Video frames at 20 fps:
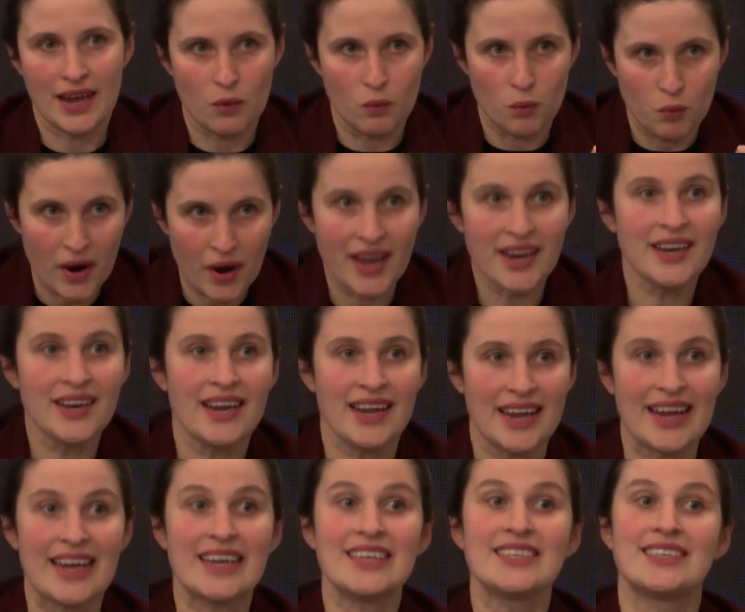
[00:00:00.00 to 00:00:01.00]
when
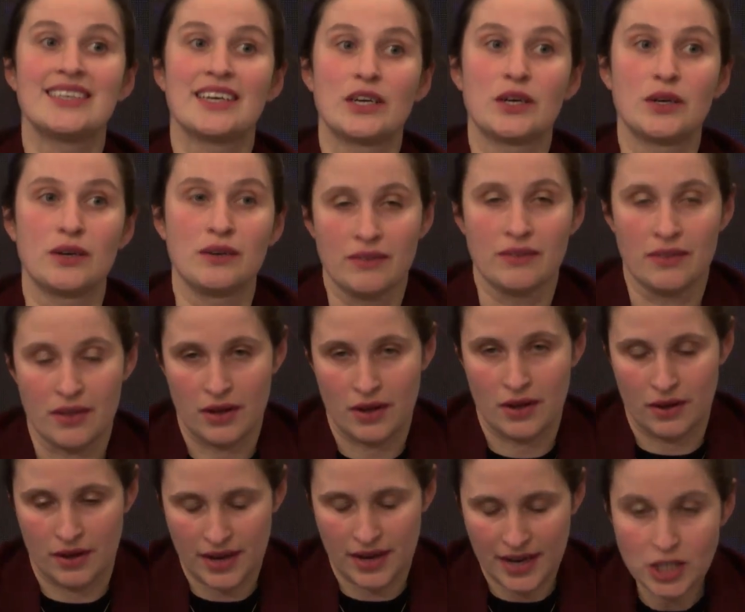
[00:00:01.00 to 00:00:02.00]
is the
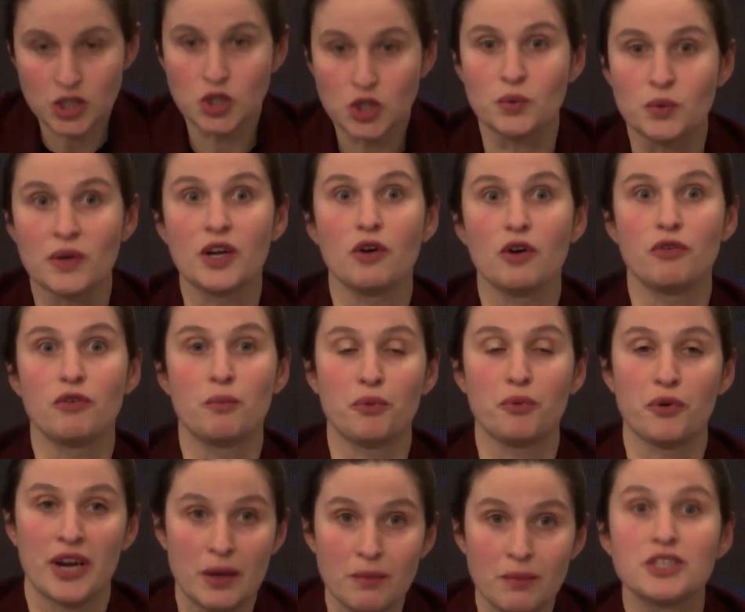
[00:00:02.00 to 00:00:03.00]
issuing of a
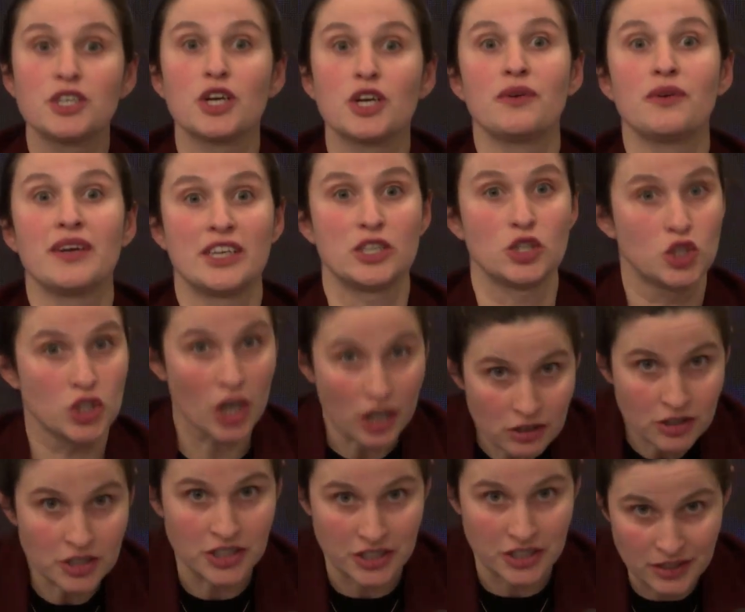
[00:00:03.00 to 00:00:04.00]
prohibitory
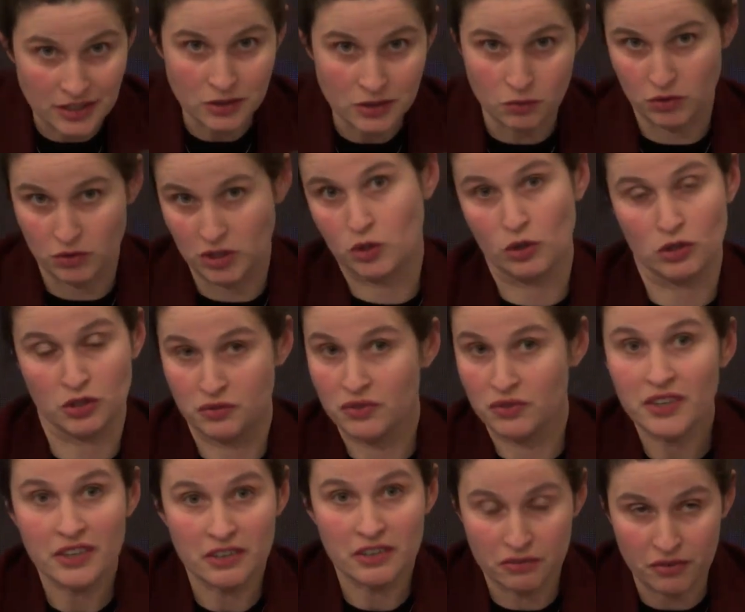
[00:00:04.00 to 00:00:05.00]
injunction, which goes
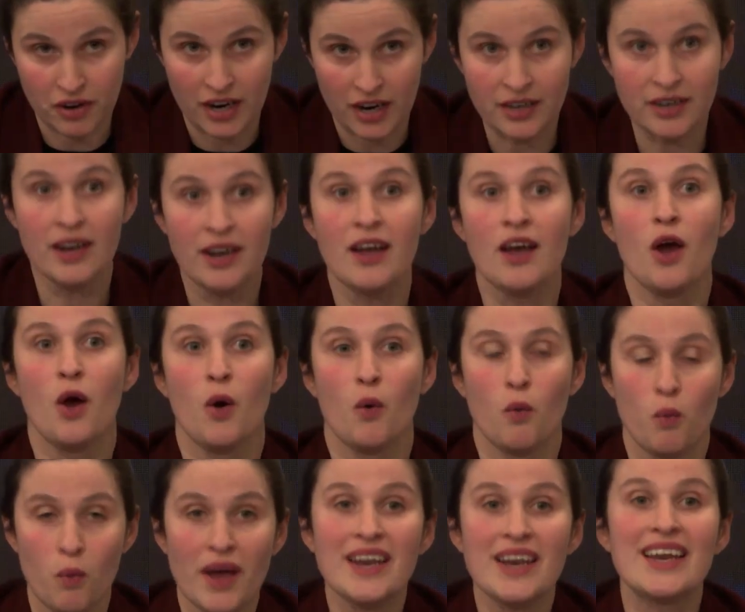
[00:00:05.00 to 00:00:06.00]
very far,
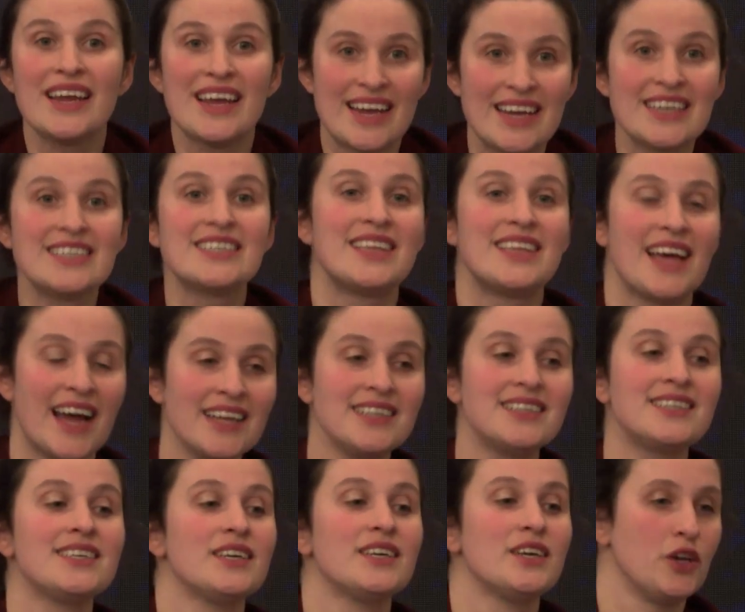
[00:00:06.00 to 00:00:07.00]
when is
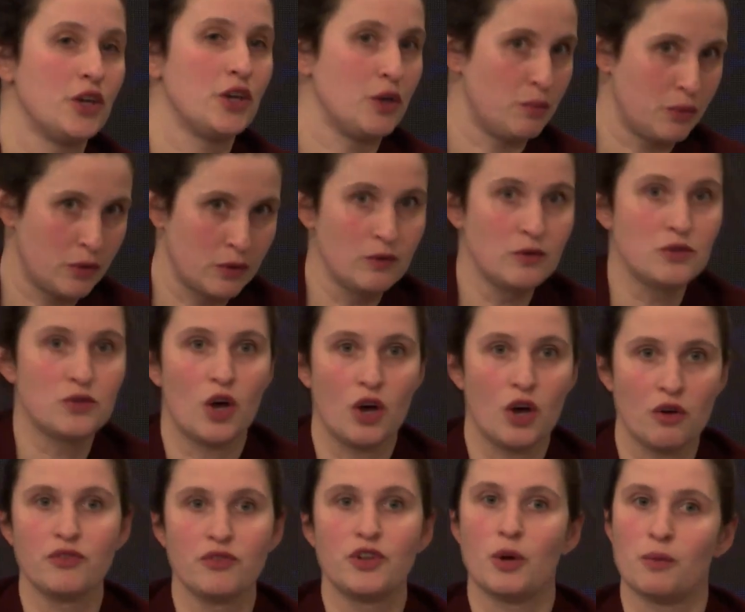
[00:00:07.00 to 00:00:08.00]
that an abuse
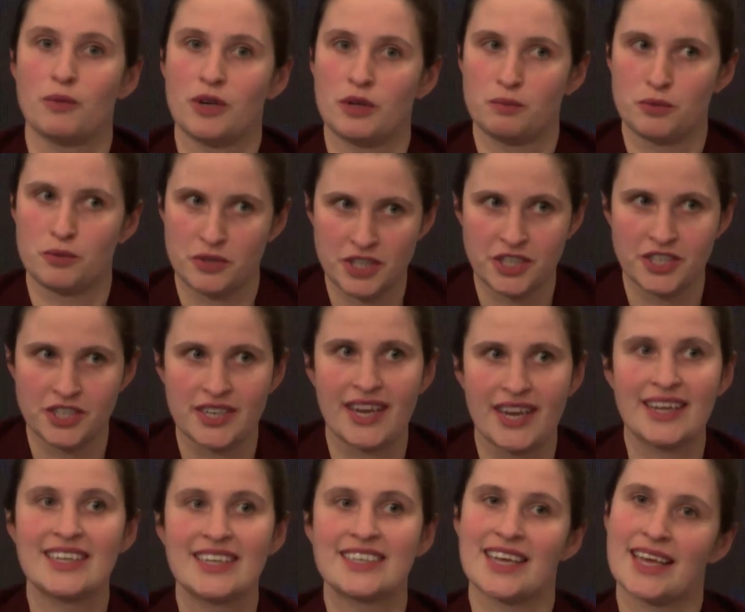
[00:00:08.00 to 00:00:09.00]
of a dominant position?
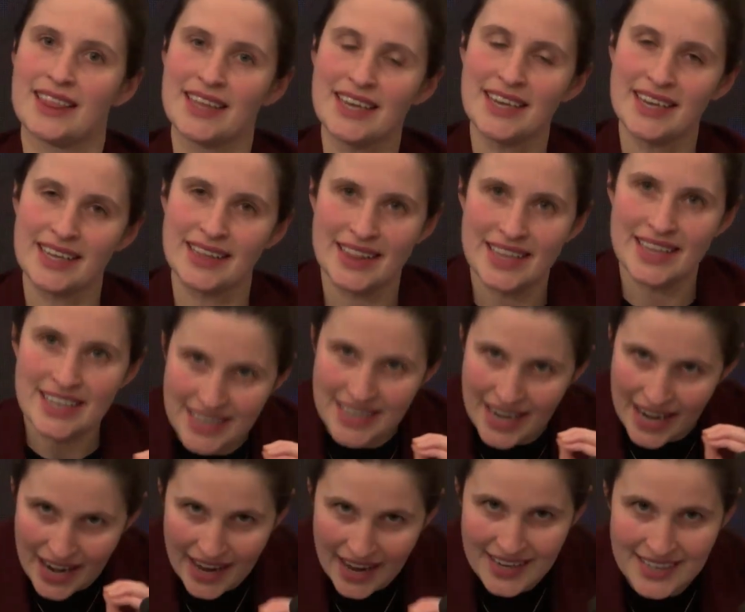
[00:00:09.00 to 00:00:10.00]
And it is, I think, in
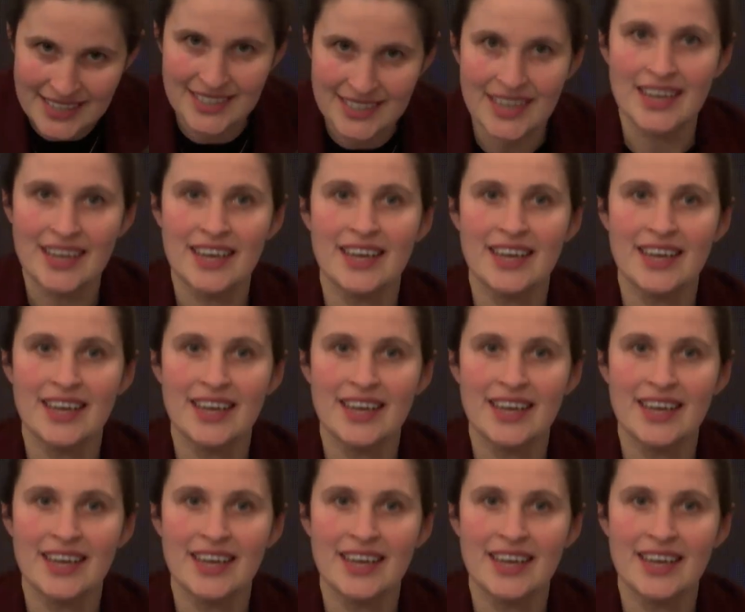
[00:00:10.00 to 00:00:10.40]
this light